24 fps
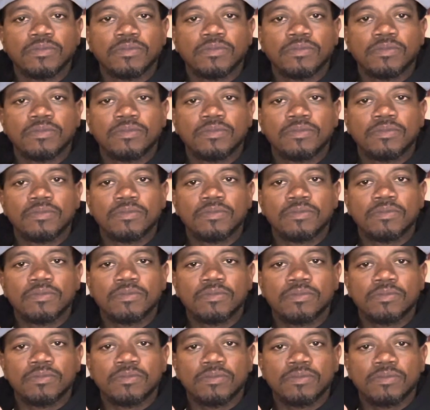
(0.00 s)

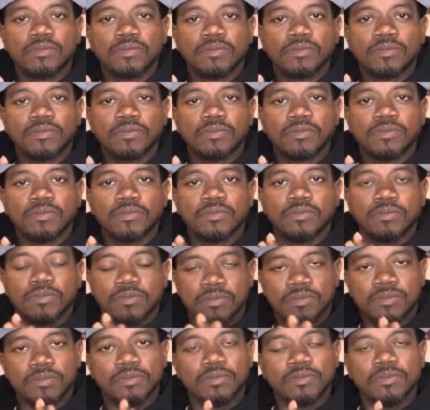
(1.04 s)

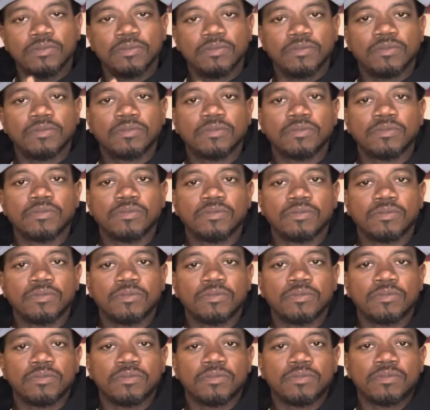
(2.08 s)

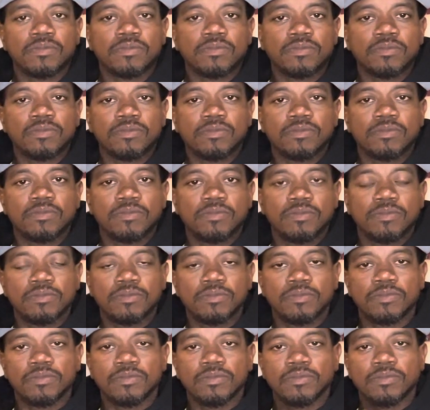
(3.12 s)

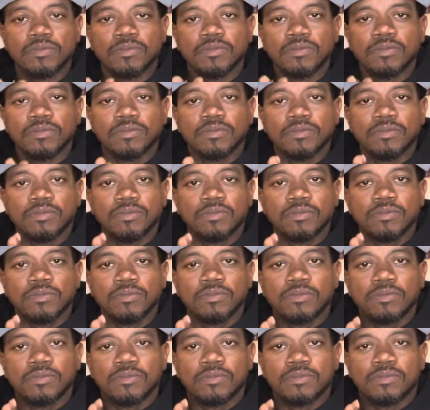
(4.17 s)

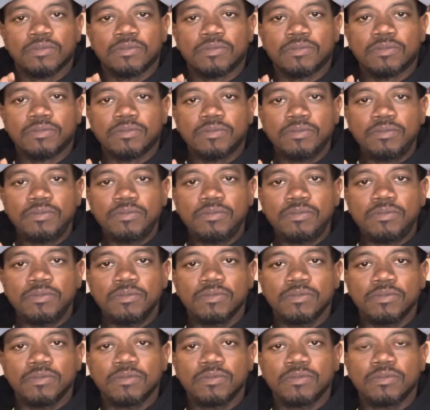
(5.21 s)

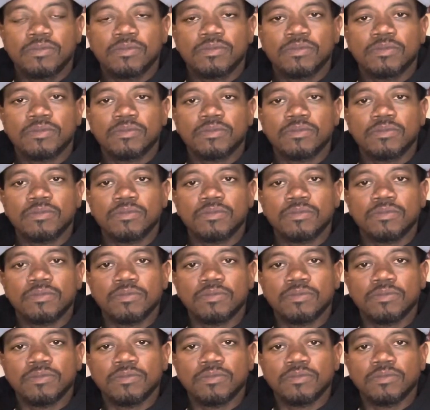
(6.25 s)

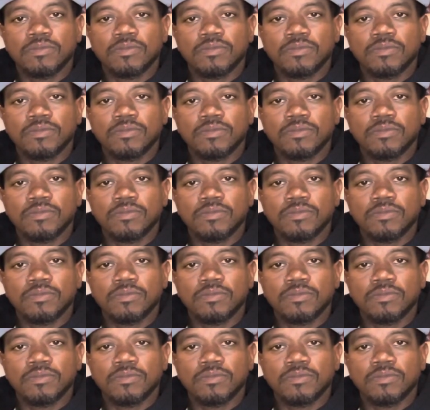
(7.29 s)
(silent)